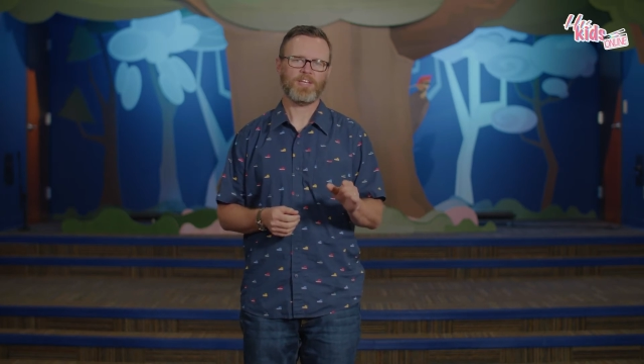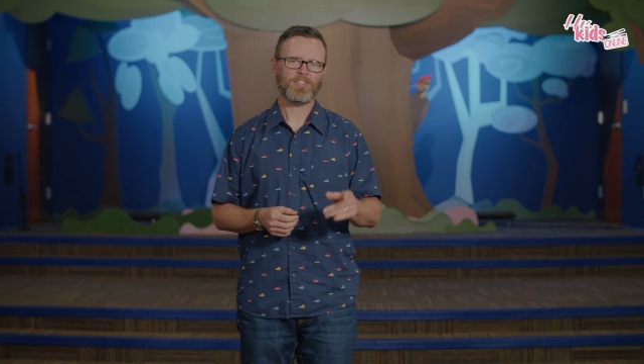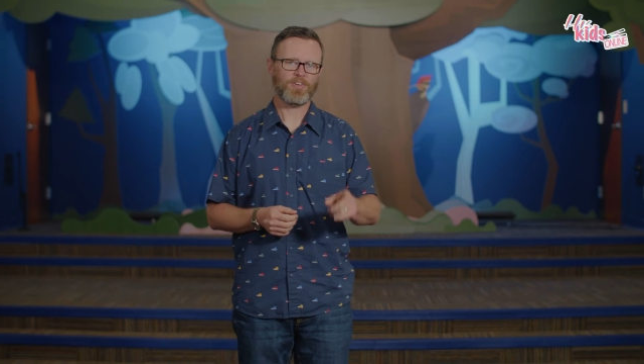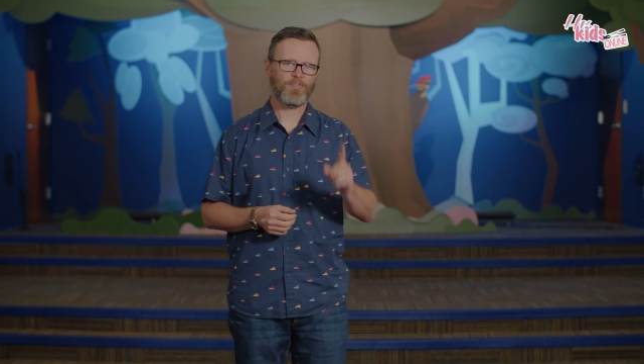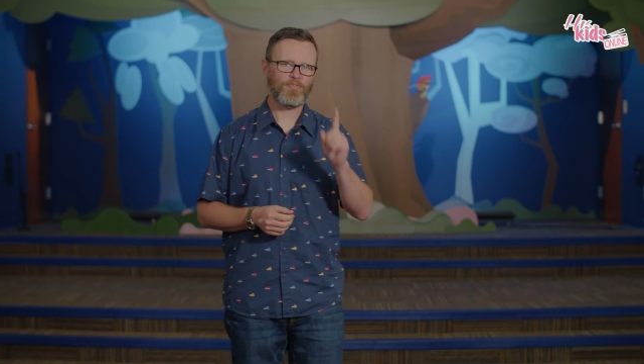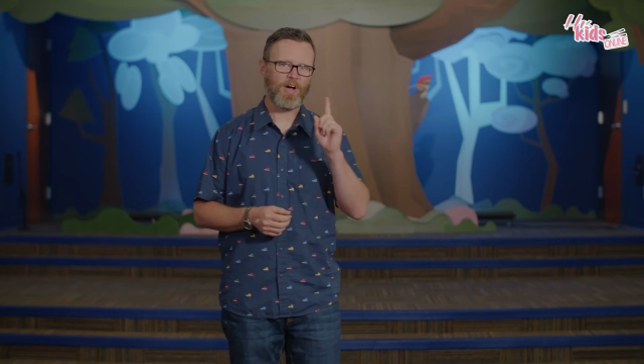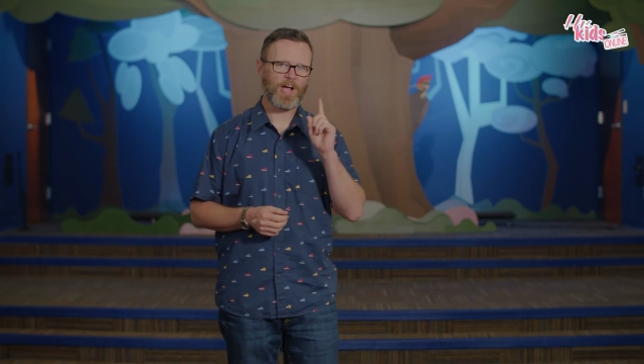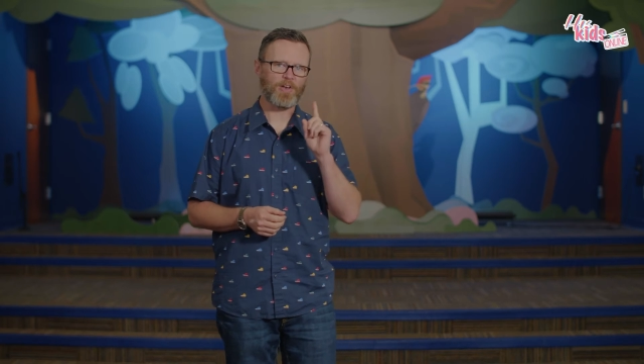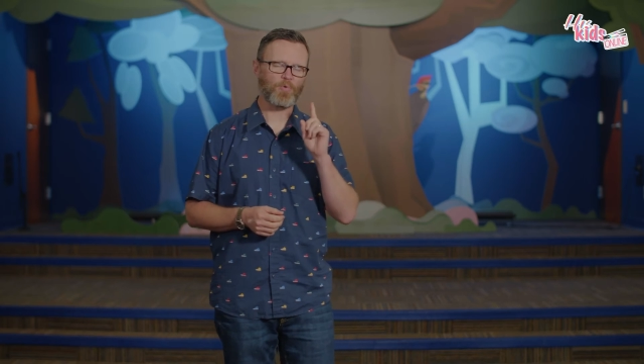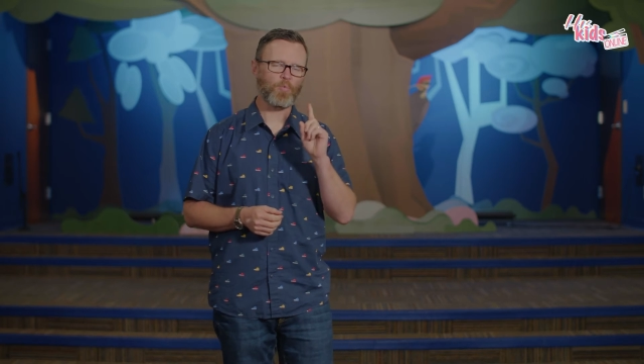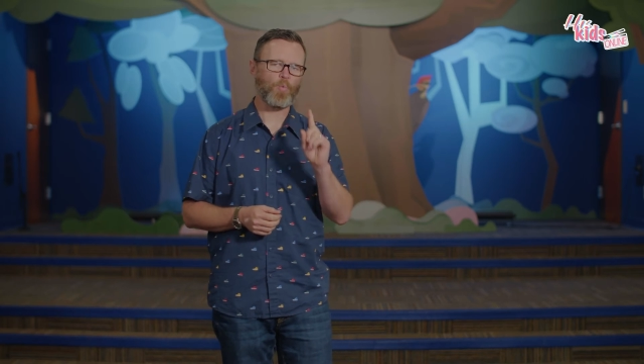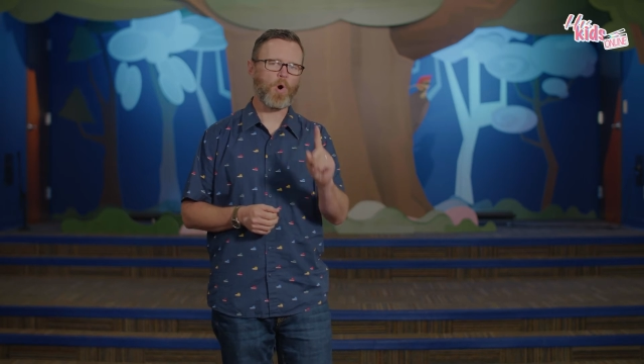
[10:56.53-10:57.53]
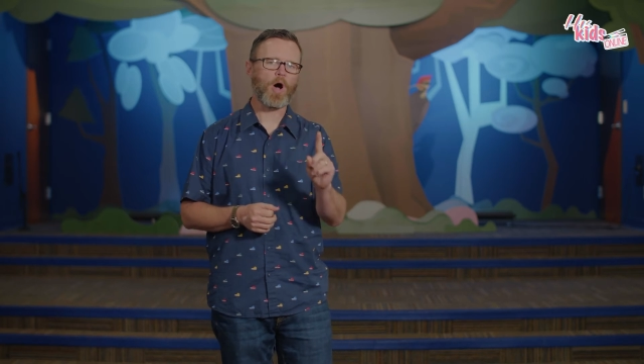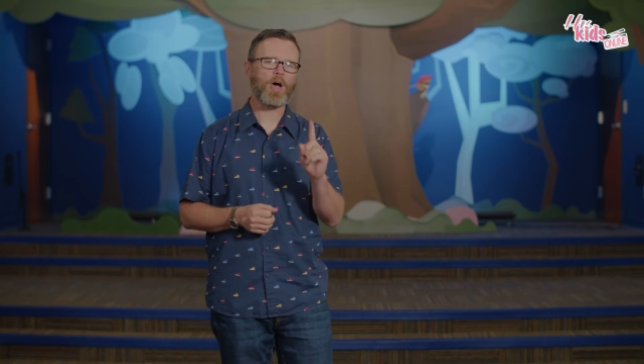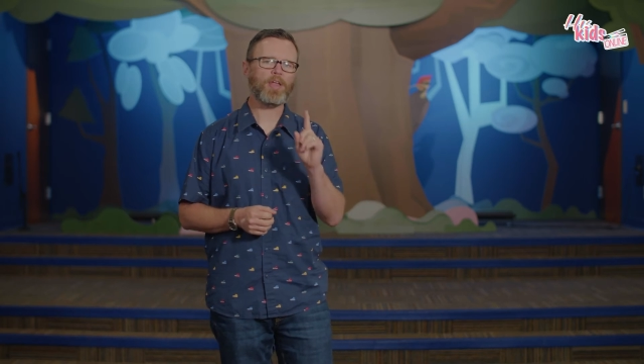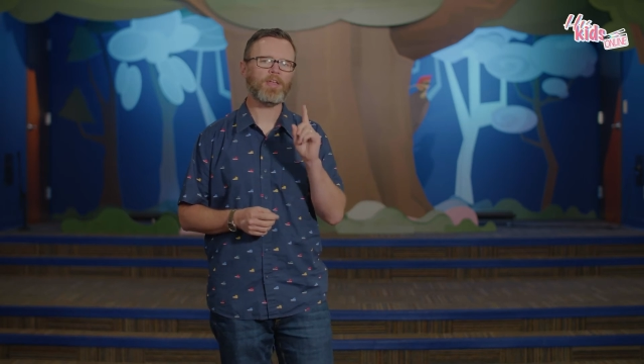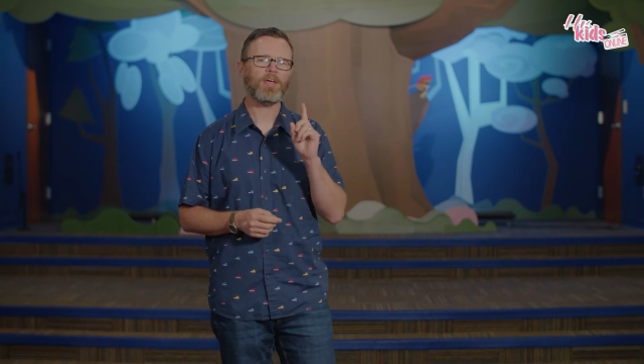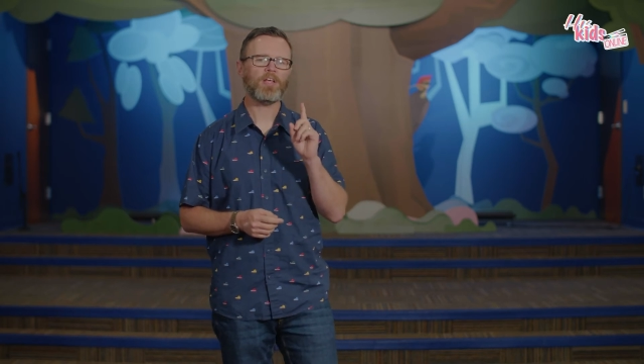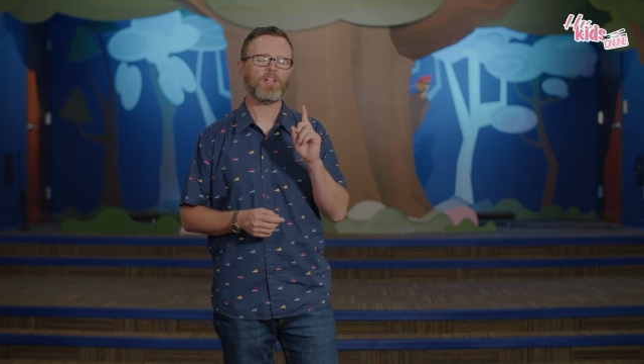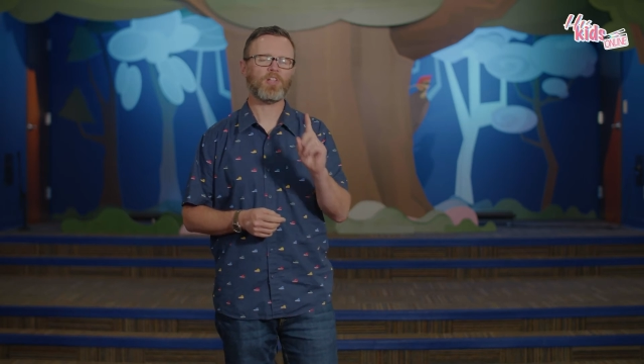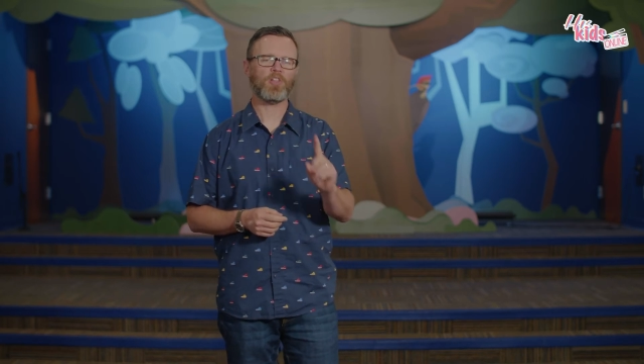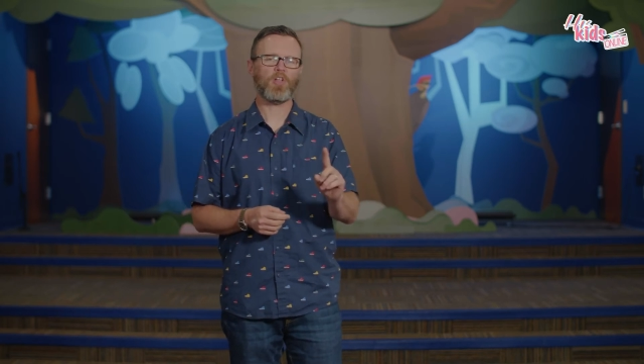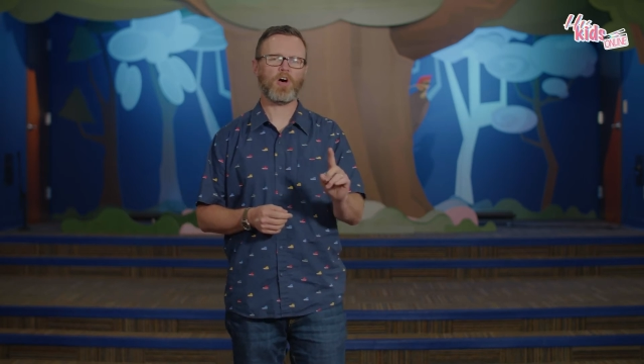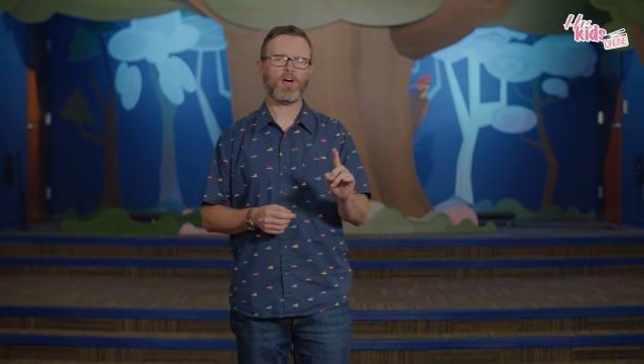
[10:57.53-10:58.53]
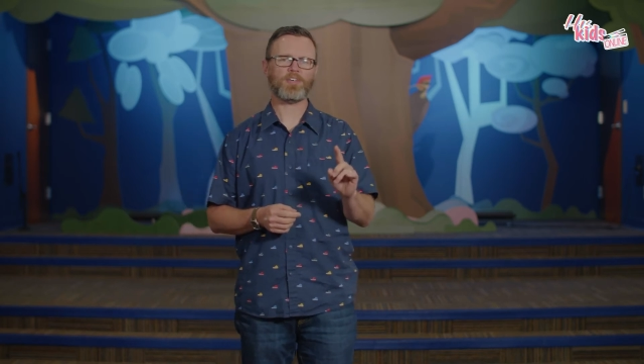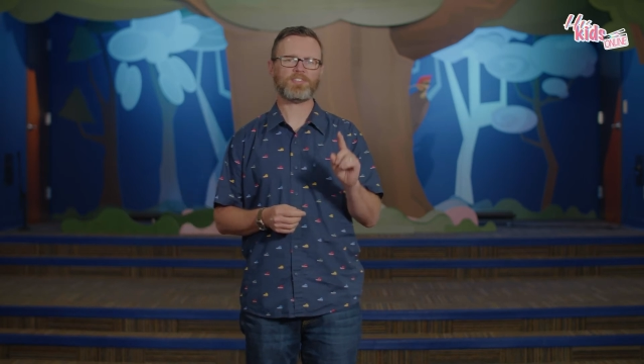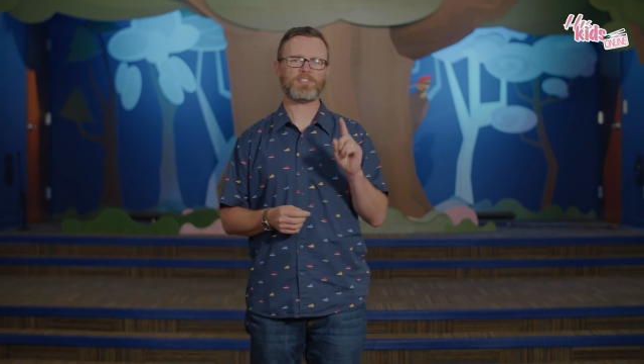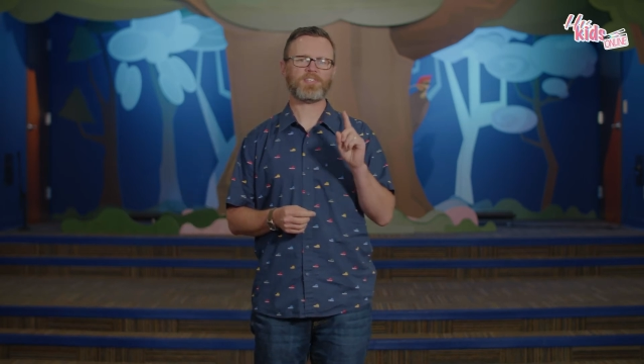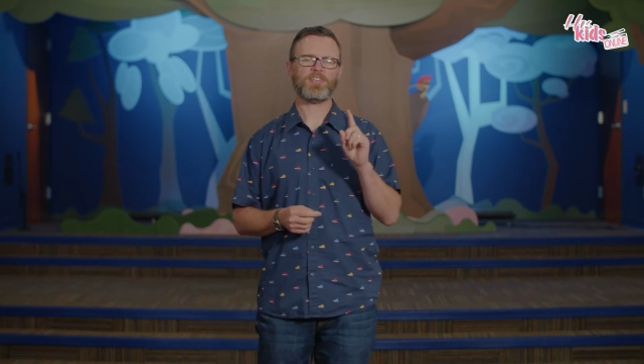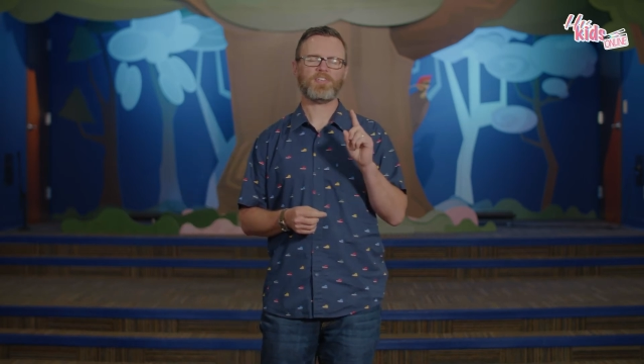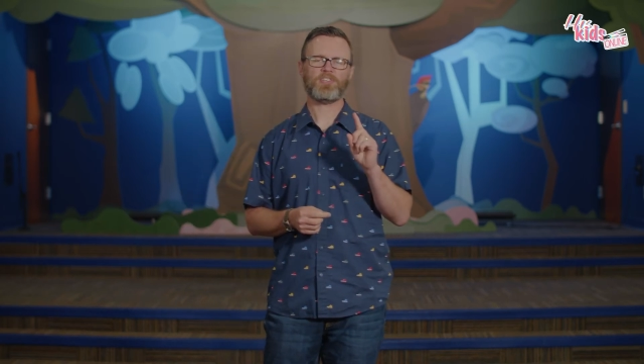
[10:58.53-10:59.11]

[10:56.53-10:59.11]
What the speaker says: to find one lost